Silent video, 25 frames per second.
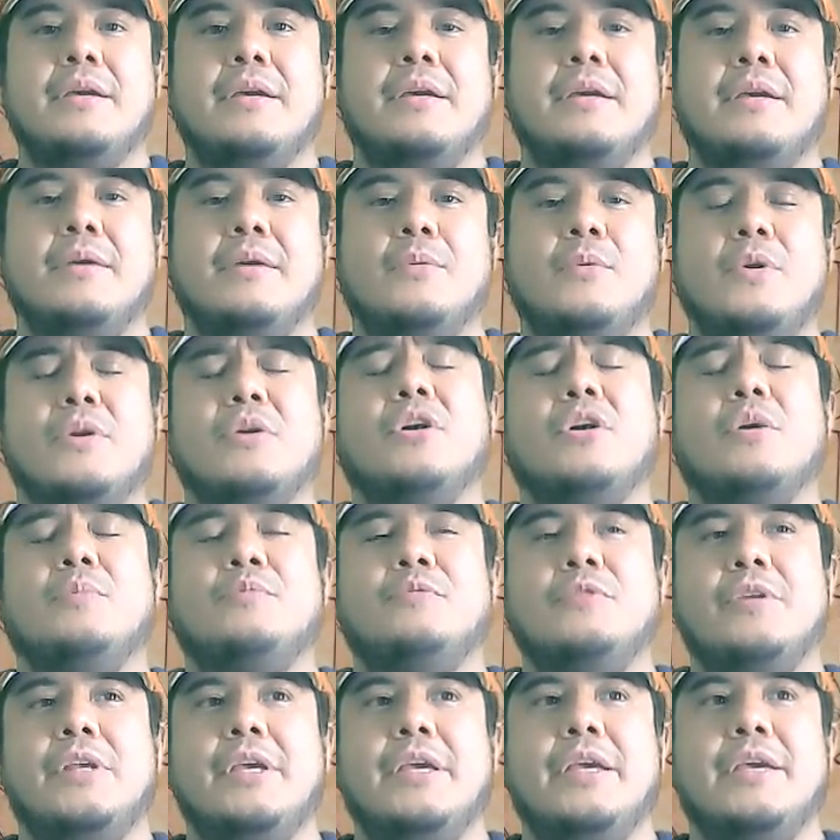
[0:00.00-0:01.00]
well,
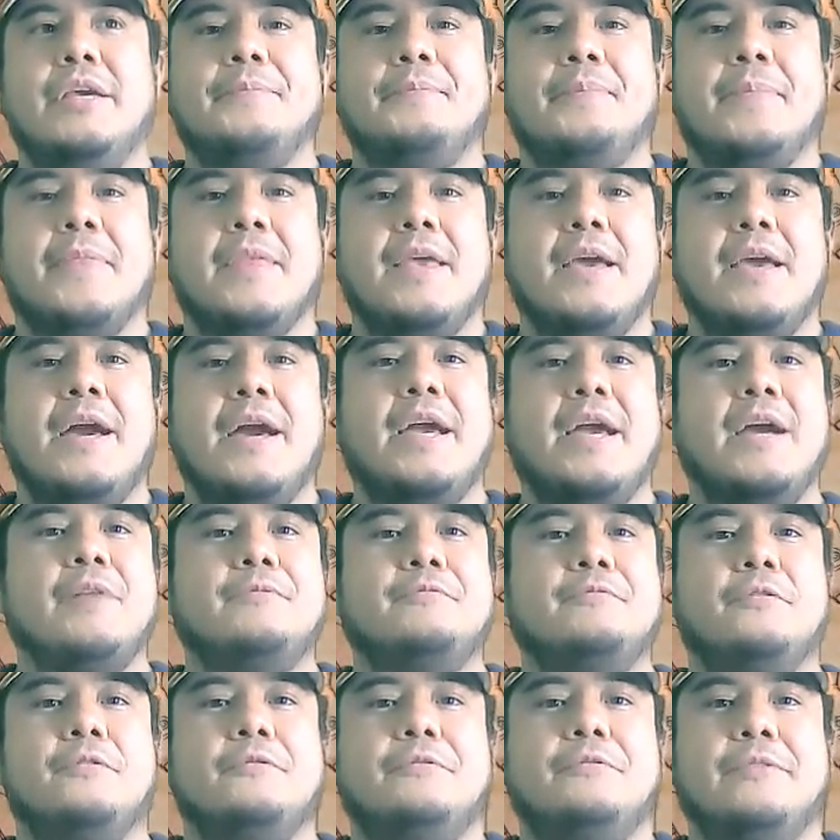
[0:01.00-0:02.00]
hopefully I
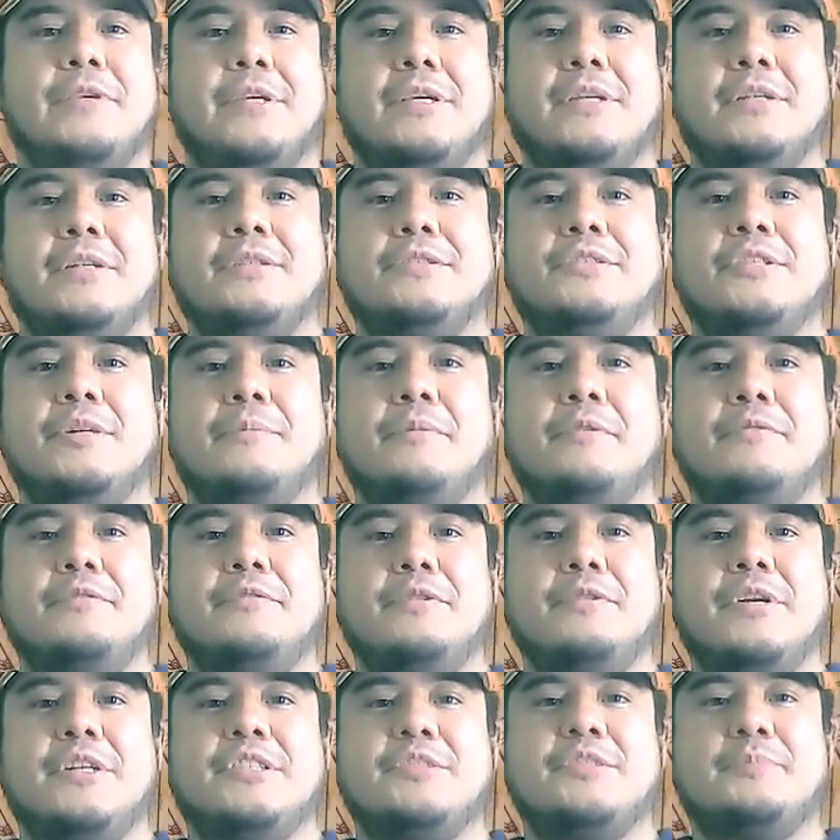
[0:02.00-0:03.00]
have fulfilled some of
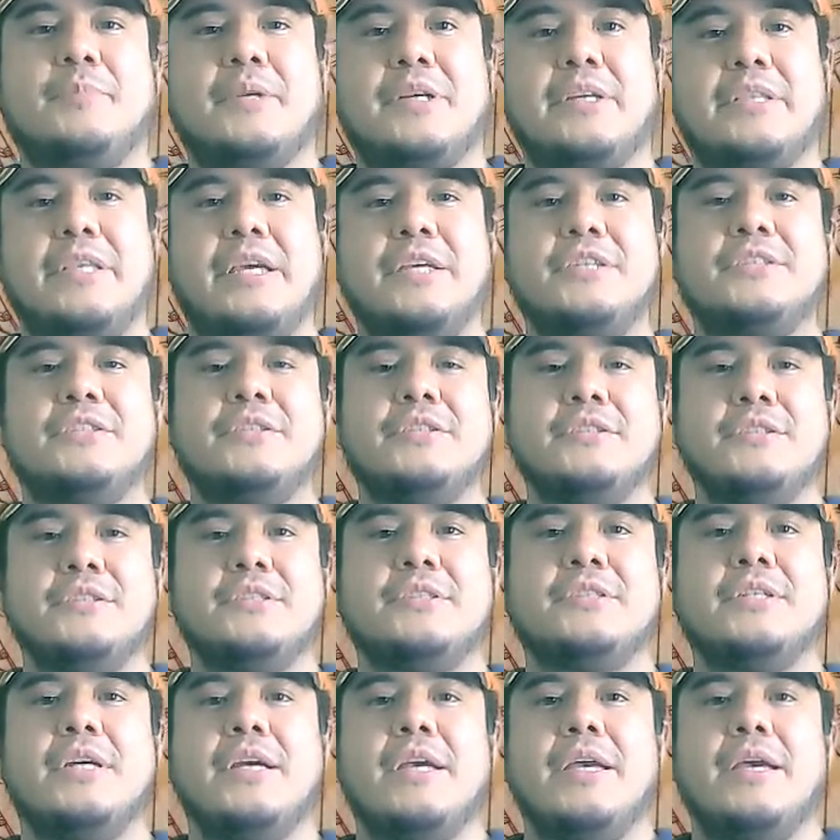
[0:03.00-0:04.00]
your
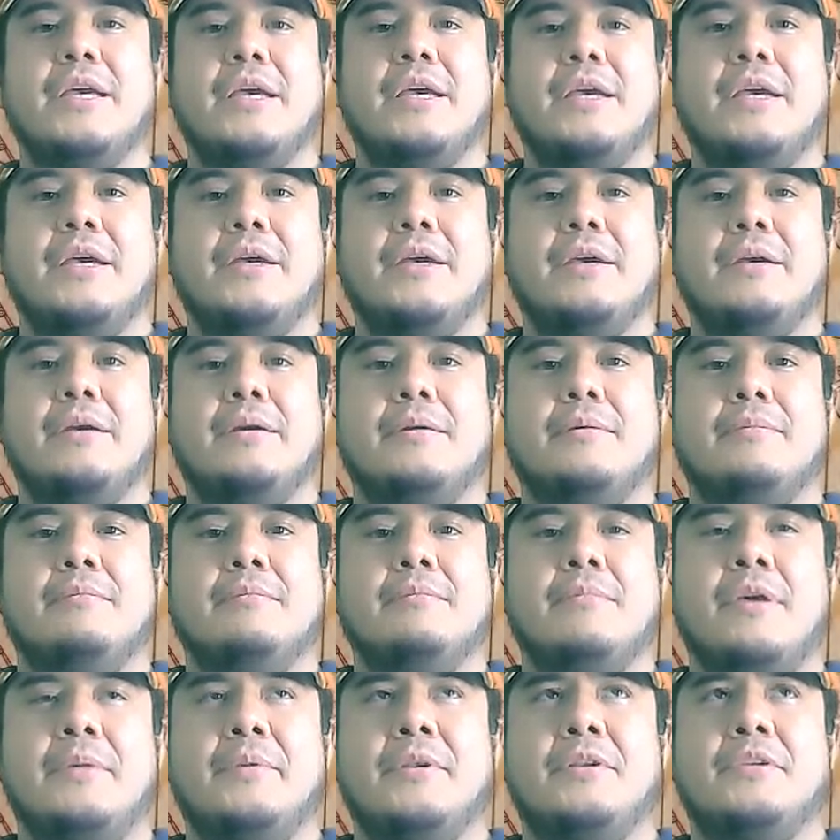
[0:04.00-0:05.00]
expectations.
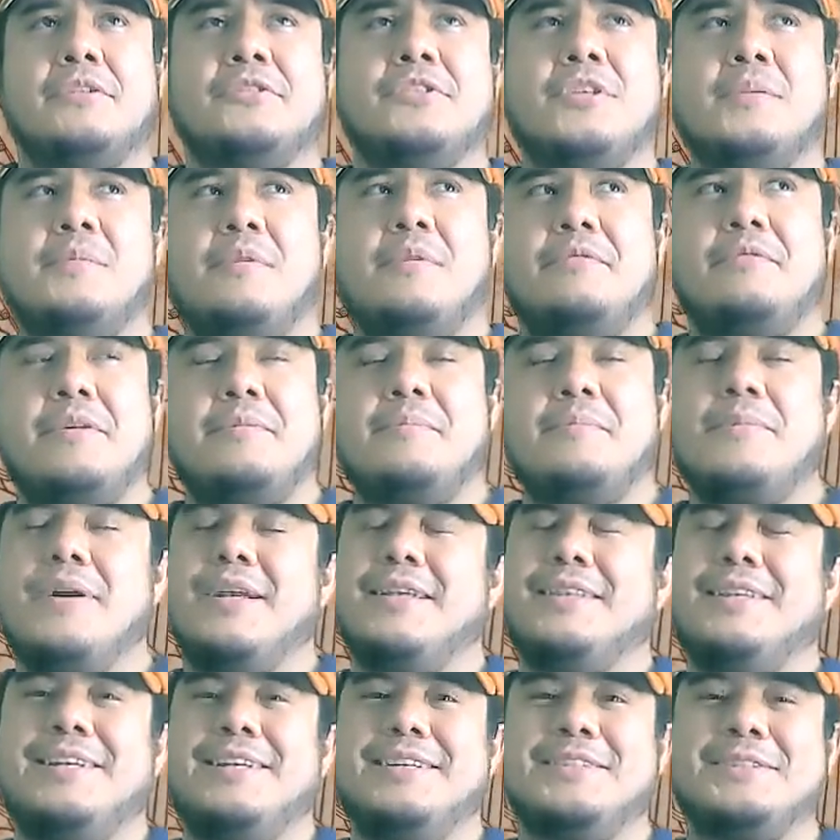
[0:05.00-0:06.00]
Maybe not some of them, but
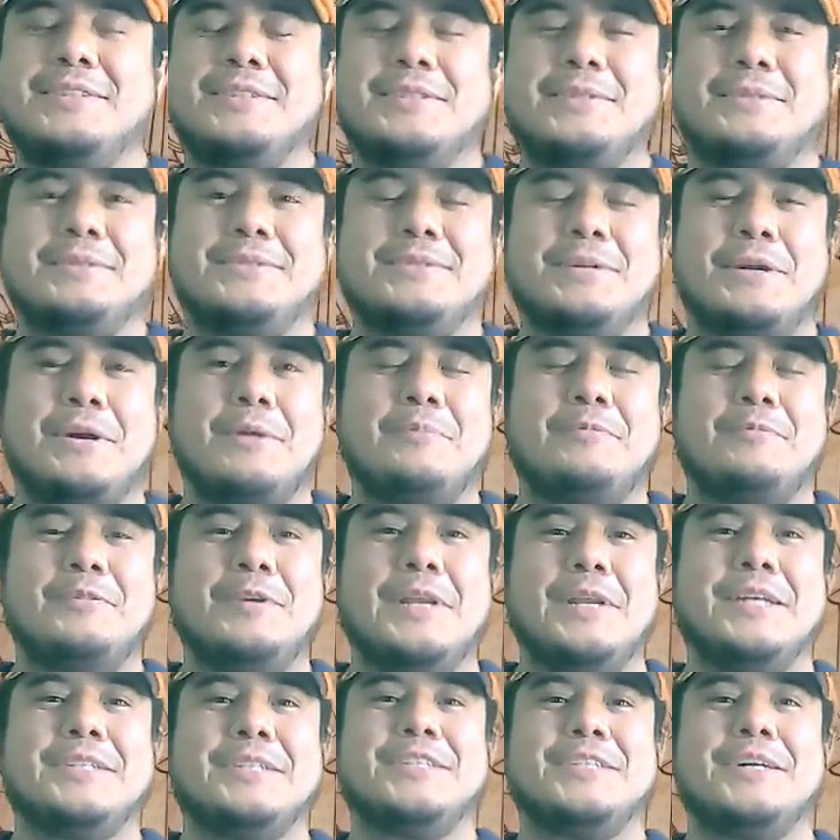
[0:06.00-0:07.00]
at least
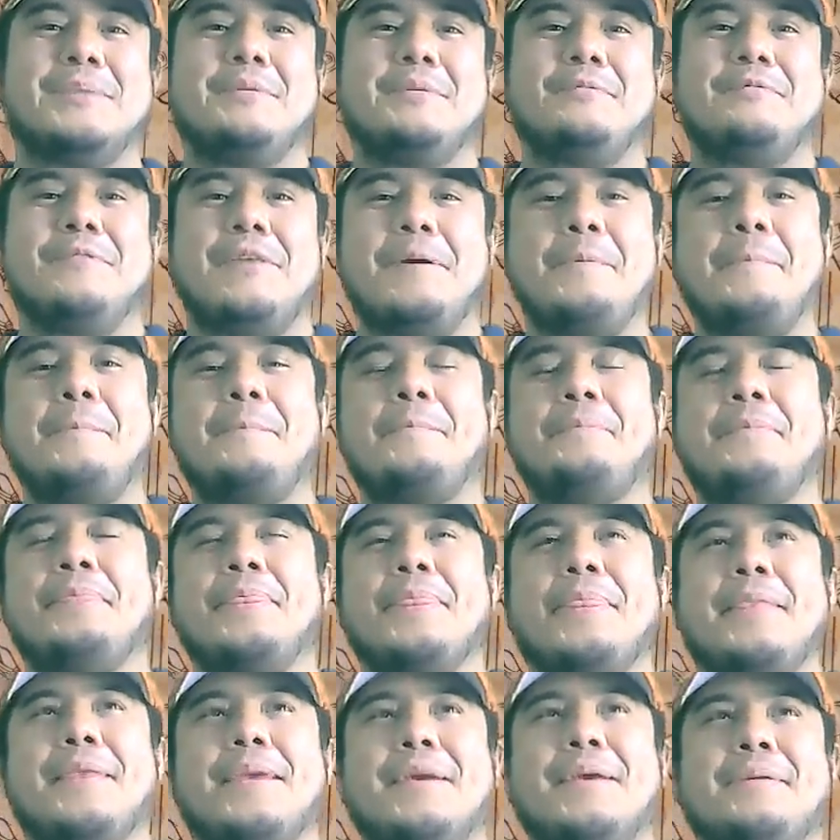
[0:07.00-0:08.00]
hopefully some of them.
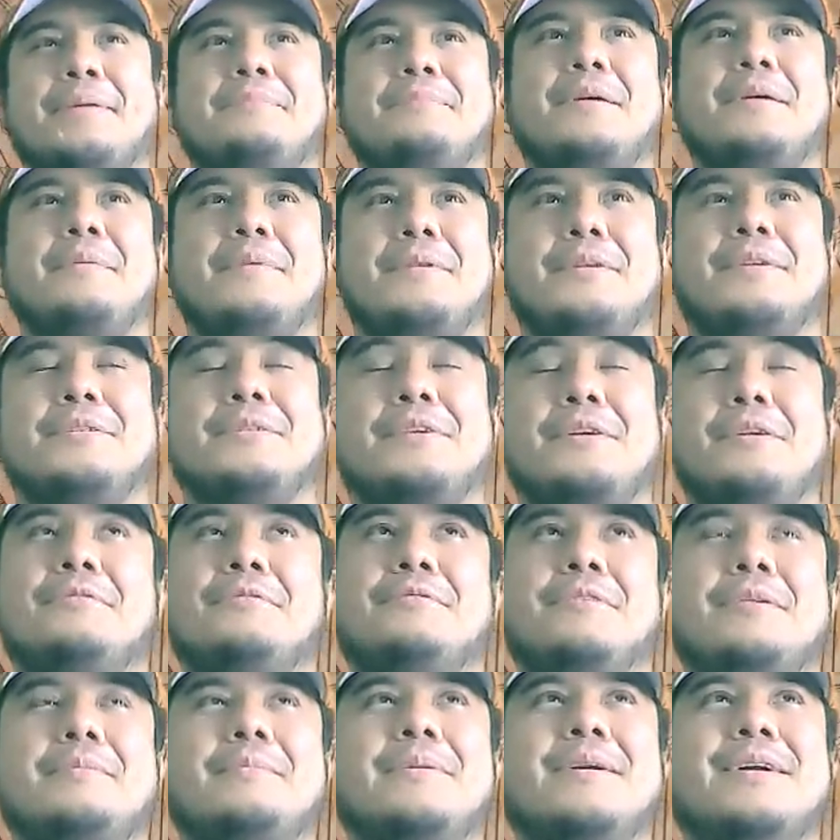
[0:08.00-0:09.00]
Maybe not all
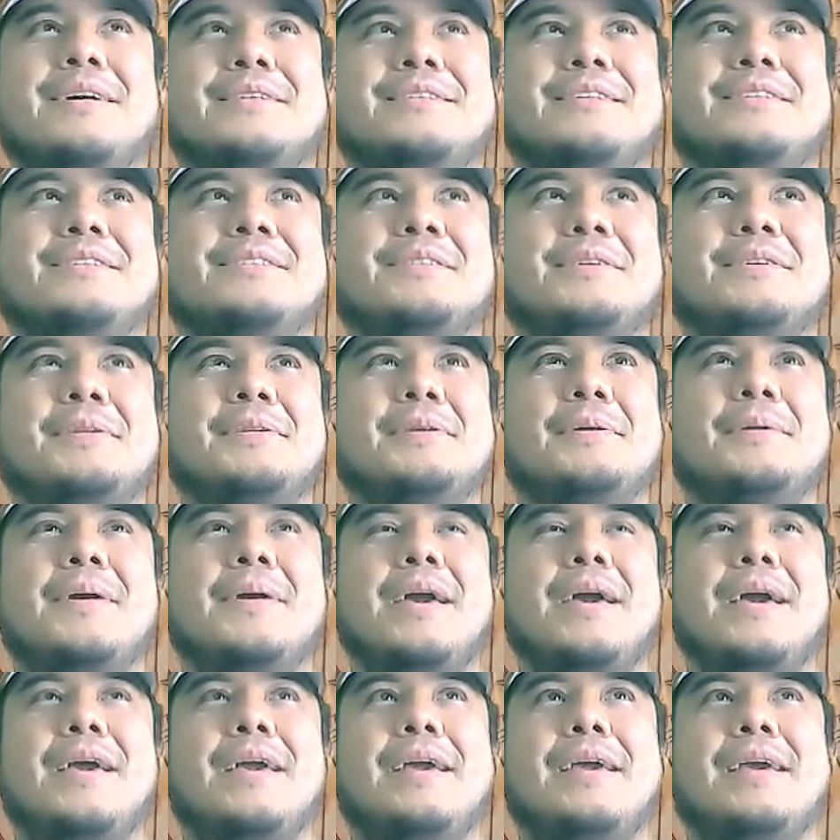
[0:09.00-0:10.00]
of them, as I told you.
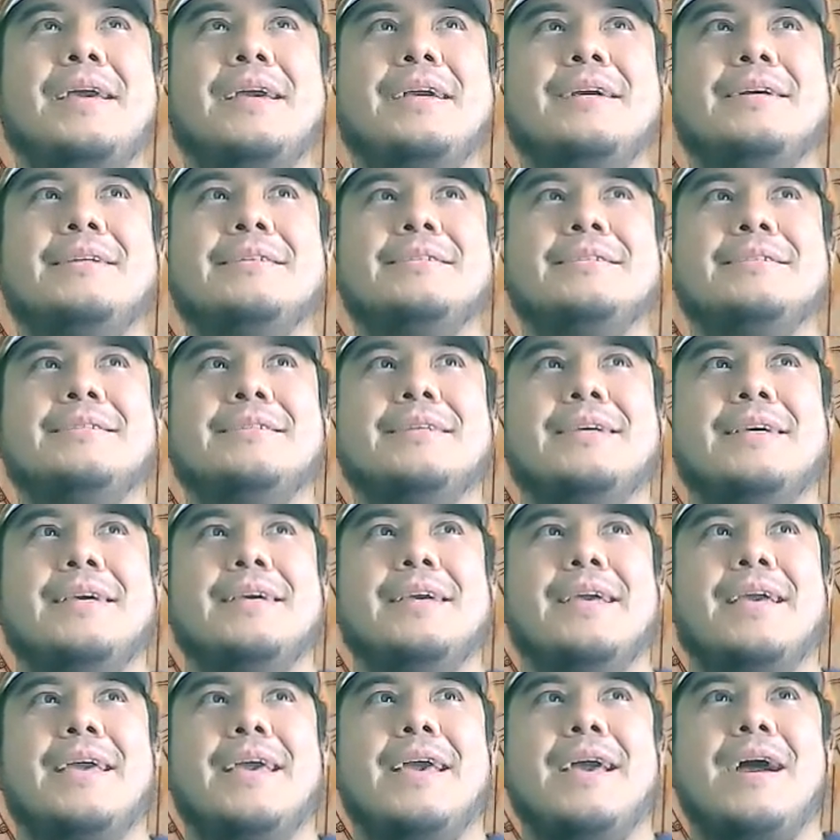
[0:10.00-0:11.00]
And
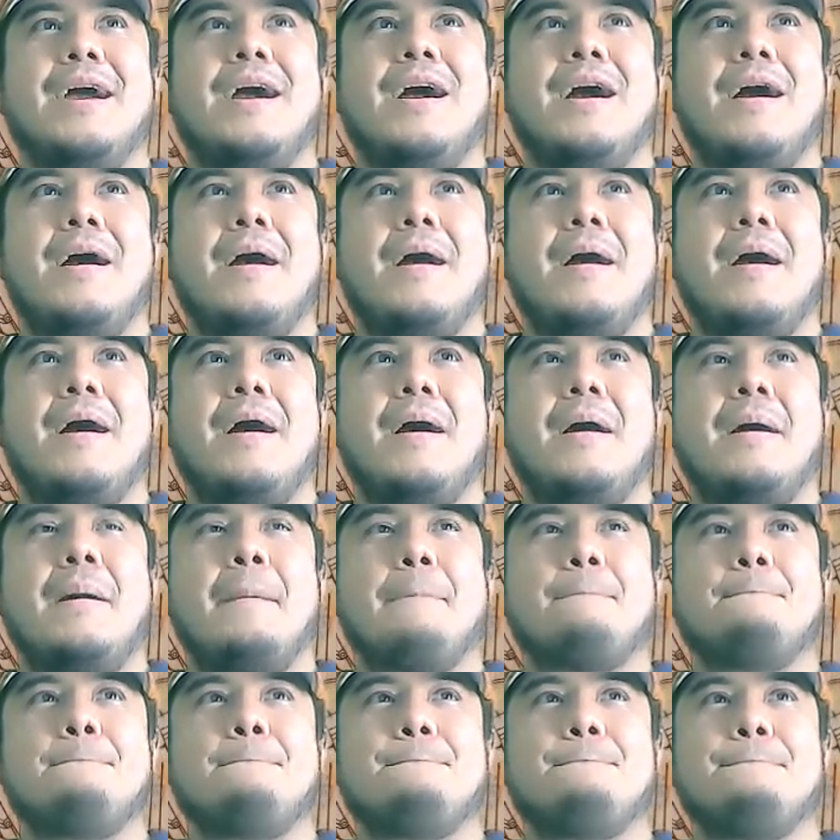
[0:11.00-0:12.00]

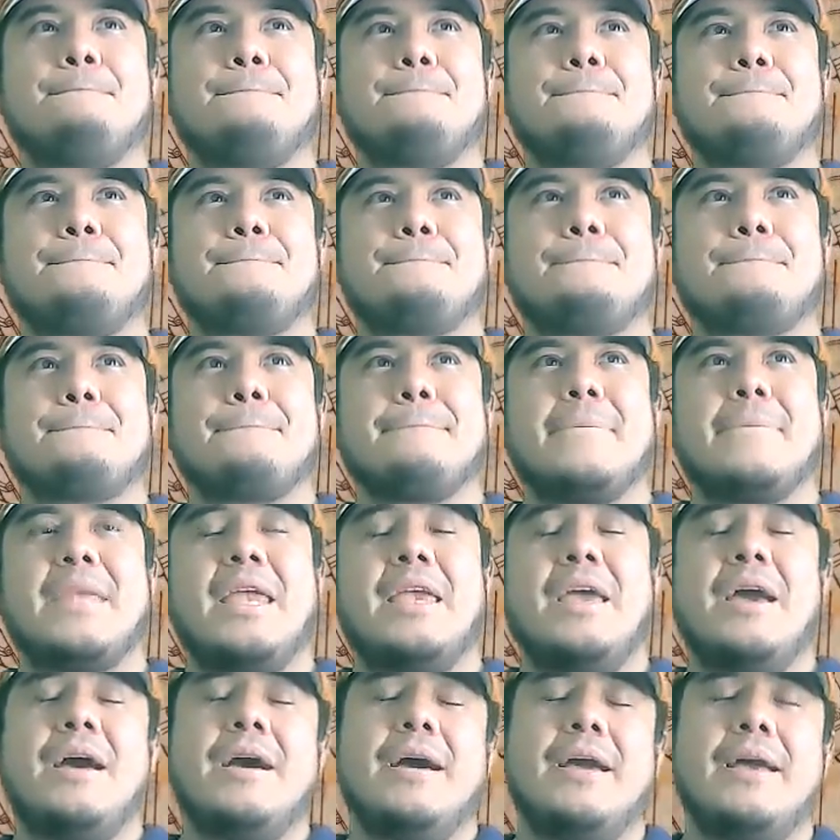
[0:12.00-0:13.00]

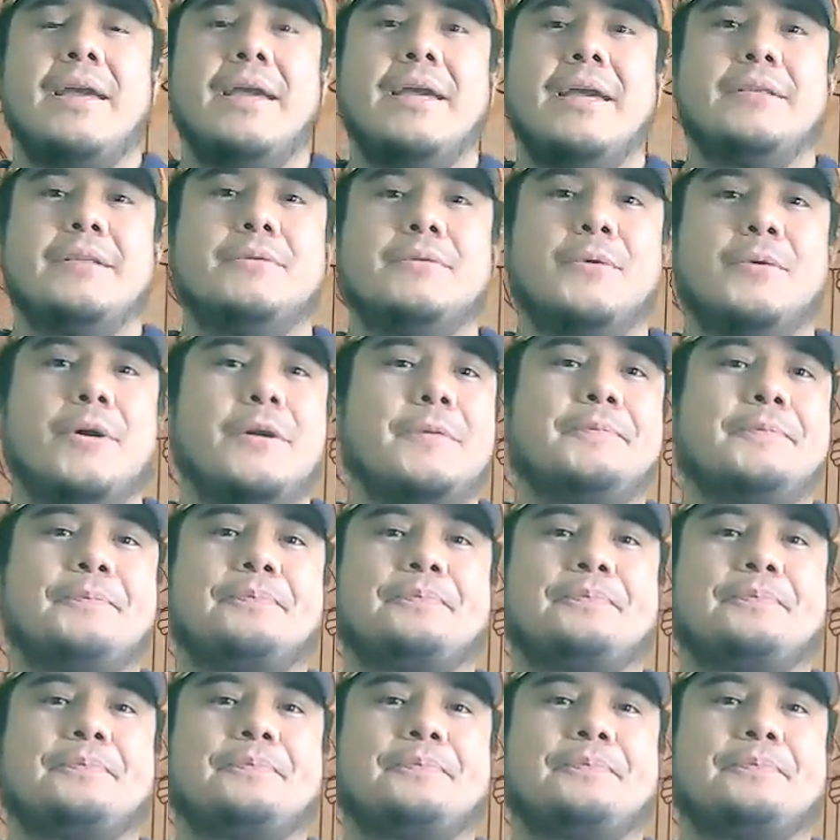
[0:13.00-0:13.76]
yeah, and well,